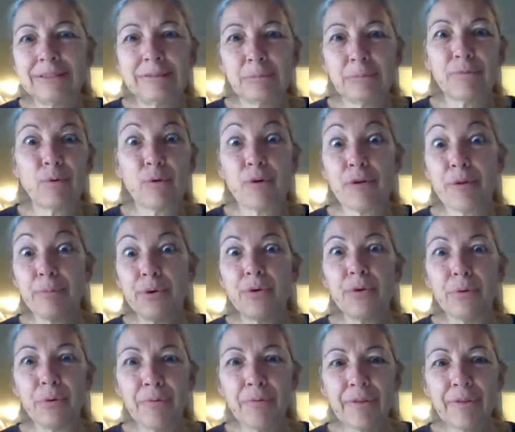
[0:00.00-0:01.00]
before the
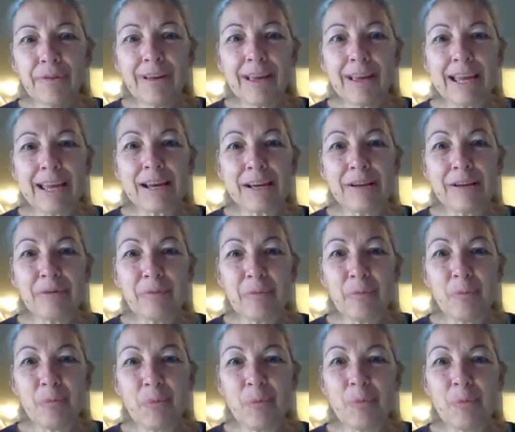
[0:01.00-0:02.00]
move,
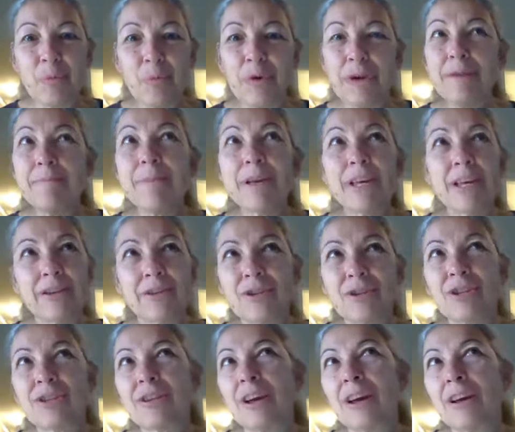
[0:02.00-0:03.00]
and we
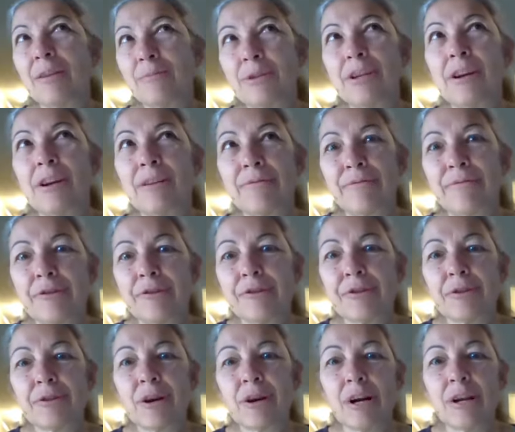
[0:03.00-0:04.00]
managed to empty our
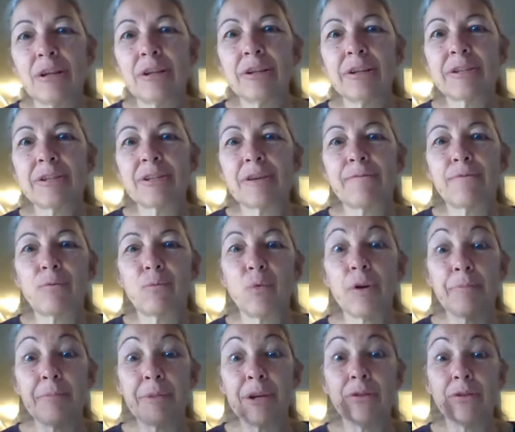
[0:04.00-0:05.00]
freezer all except for
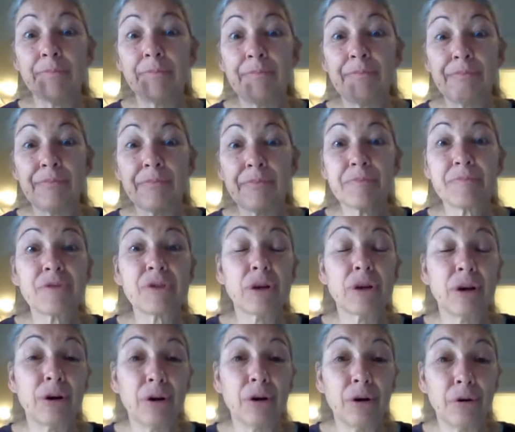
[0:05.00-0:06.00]
one meal.
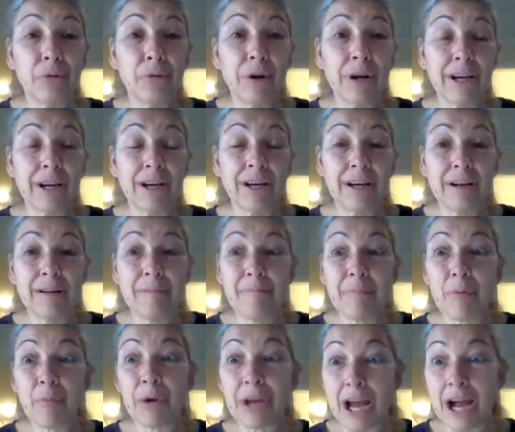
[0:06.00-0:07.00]
So,
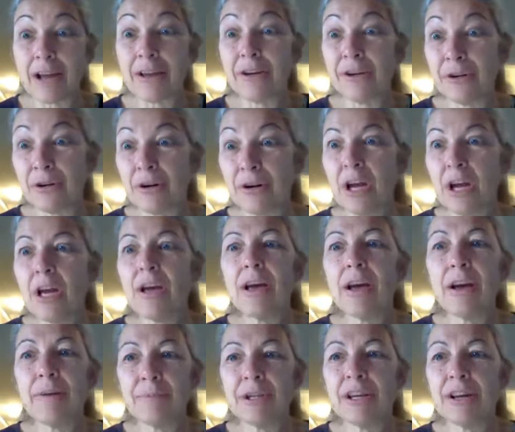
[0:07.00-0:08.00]
but we got here
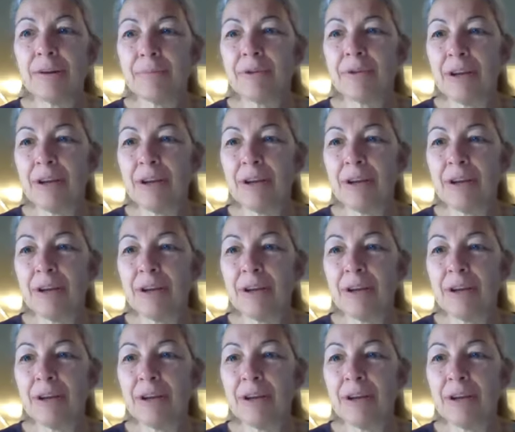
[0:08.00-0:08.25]
empty.